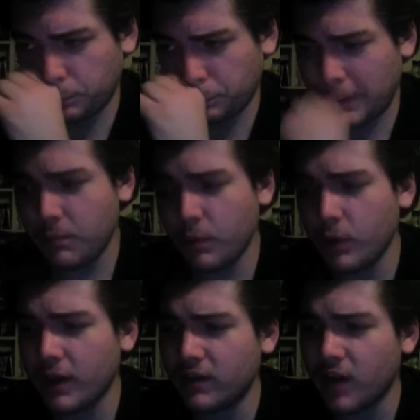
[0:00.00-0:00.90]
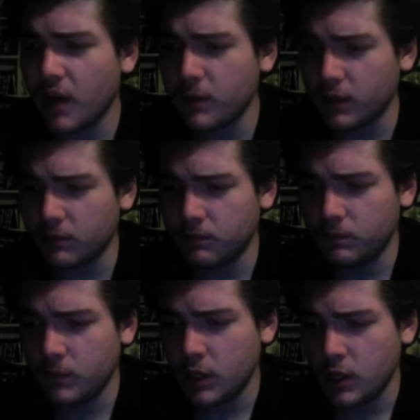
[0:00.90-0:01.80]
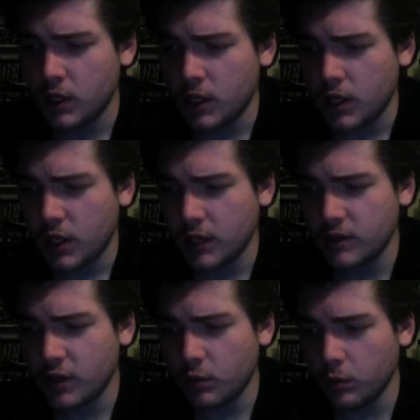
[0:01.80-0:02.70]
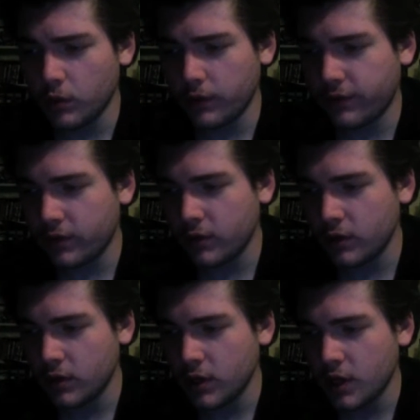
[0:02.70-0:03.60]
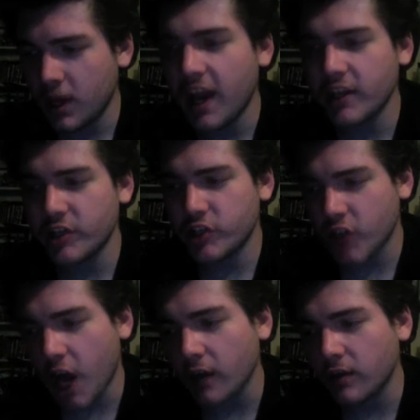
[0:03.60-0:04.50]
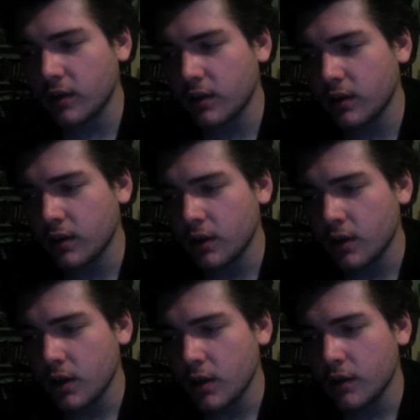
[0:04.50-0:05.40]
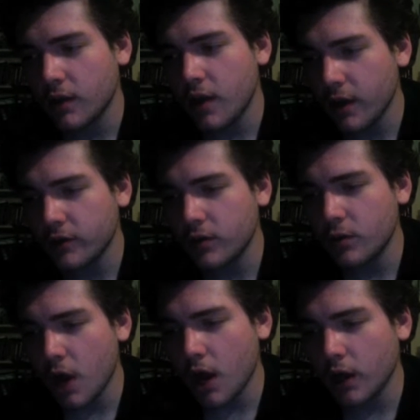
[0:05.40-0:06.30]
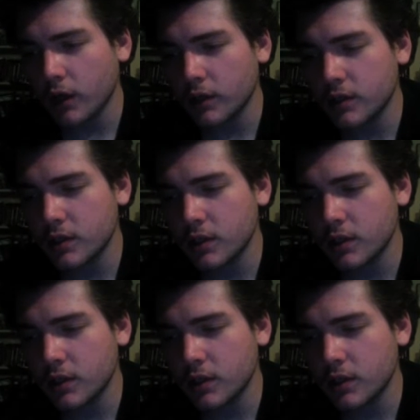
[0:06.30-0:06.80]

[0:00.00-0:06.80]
he pulled out a Tommy gun and said woof and shot the other two dogs.